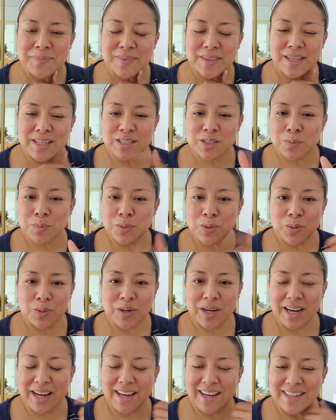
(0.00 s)
explore
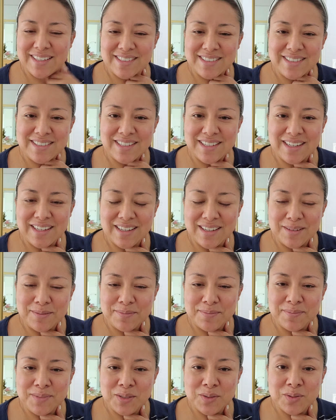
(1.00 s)
as
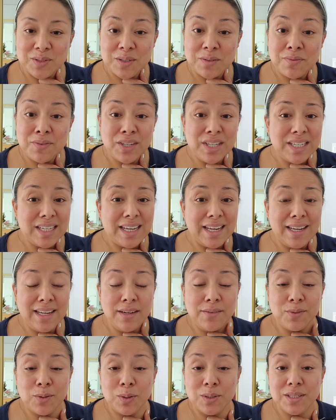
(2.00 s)
you see fit. And
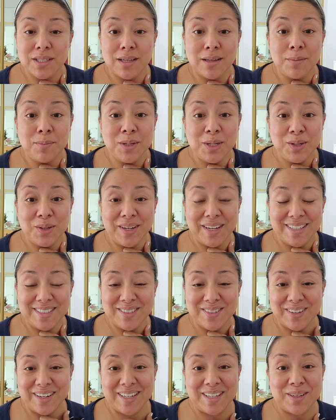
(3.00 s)
of course, I'm here to
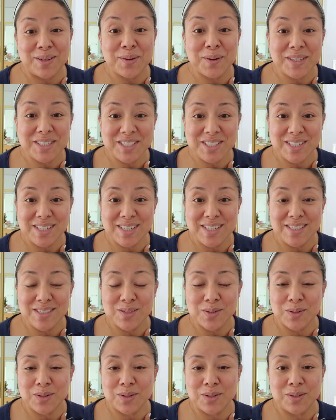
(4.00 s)
answer any questions
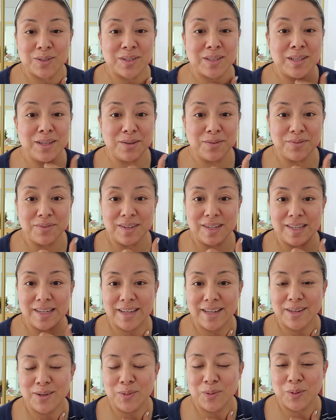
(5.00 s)
or
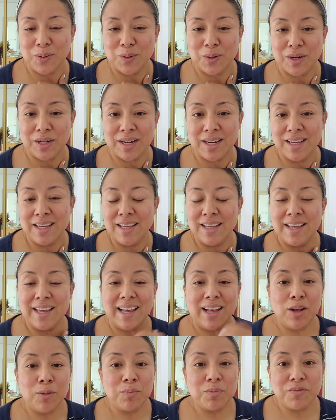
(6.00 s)
clarify or
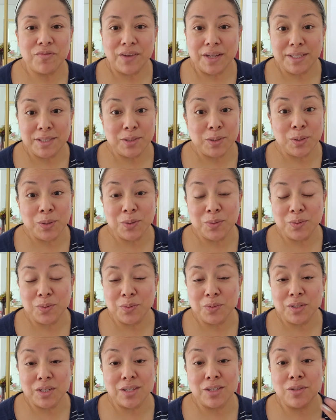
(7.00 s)
help
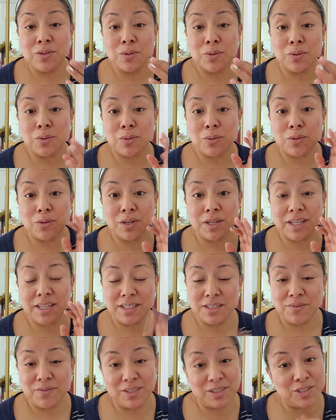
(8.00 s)
fine-tune your
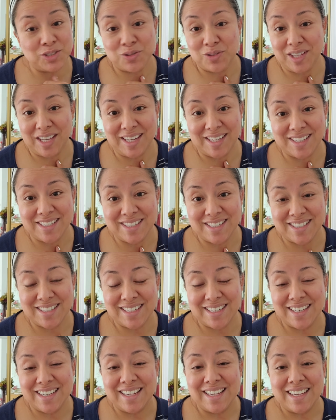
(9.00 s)
individualized
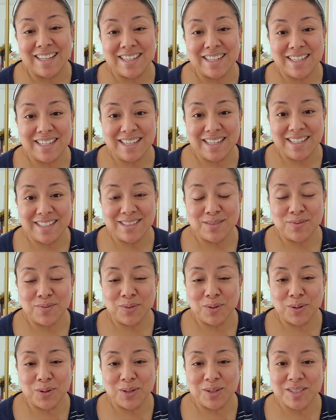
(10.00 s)
needs
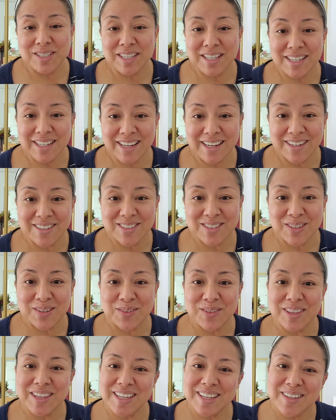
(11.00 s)
for your skincare. So
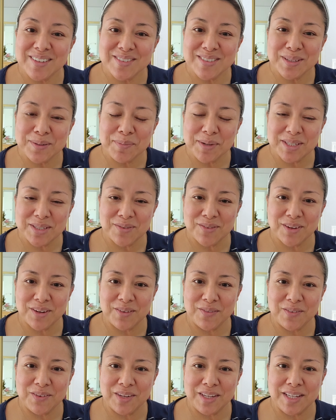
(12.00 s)
thank you so much for
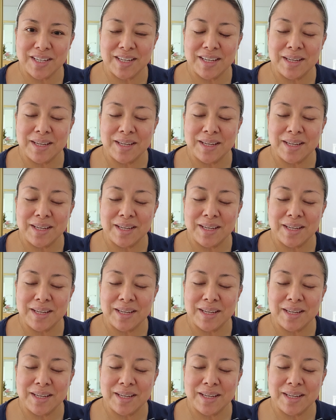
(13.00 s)
giving